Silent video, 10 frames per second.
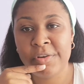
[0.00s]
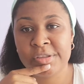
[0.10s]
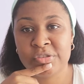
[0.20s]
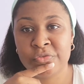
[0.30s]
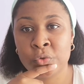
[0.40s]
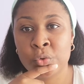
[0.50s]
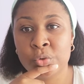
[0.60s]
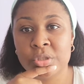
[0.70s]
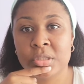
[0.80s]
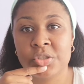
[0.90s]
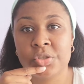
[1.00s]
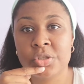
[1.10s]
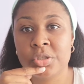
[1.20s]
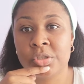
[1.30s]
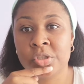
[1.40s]
First of all,
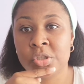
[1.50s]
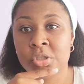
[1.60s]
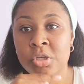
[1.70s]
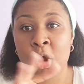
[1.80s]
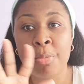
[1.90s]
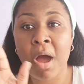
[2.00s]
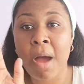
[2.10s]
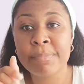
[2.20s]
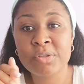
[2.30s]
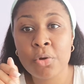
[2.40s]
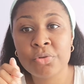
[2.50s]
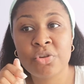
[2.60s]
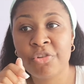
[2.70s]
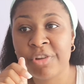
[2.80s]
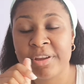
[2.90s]
Chioma, I'm so
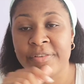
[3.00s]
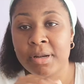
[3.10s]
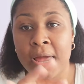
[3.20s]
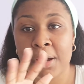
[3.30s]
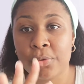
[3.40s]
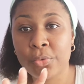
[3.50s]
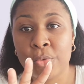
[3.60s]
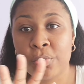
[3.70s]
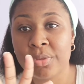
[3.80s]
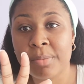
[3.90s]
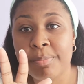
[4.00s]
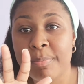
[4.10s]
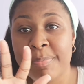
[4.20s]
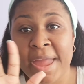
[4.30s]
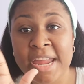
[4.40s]
sorry for like all the
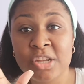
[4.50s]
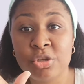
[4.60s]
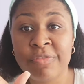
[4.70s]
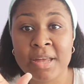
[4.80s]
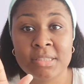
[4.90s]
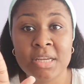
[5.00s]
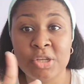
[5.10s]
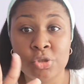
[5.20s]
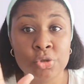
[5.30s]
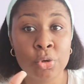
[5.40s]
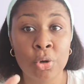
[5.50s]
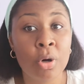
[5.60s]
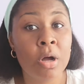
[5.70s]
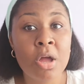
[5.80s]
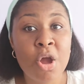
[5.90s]
pain you've had to
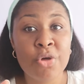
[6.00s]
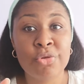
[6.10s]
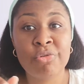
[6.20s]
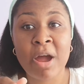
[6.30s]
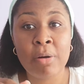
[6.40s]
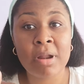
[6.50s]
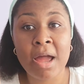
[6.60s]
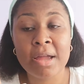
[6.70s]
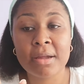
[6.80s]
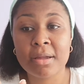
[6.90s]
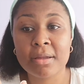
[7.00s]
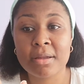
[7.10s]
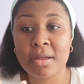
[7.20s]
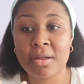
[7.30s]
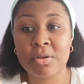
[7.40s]
endure throughout, like
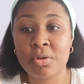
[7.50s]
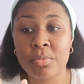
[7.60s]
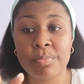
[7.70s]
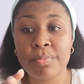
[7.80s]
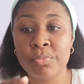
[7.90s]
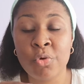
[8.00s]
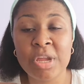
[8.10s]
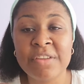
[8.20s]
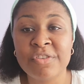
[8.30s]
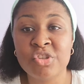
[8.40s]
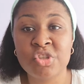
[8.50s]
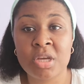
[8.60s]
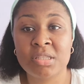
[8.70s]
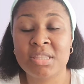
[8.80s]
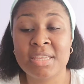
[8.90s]
not even
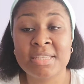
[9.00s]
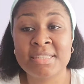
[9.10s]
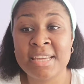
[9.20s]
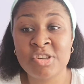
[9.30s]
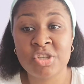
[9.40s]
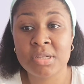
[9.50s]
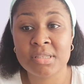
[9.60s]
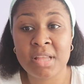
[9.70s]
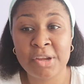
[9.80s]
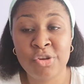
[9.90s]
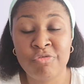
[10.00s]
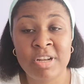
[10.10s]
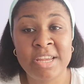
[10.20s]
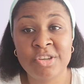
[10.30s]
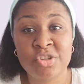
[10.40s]
just these sessions, like your
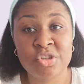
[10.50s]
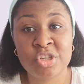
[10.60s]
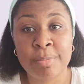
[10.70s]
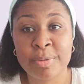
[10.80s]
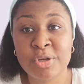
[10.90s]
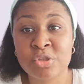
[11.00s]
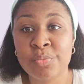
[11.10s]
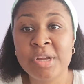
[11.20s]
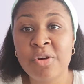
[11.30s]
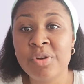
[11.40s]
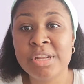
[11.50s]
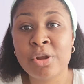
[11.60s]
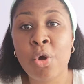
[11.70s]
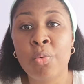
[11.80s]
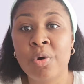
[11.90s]
relationship, because we only
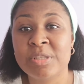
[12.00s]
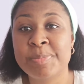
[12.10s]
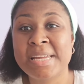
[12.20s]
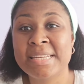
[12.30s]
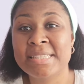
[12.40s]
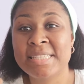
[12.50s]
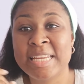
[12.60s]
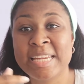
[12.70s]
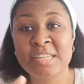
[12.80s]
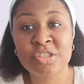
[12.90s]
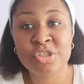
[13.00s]
know what's being seen.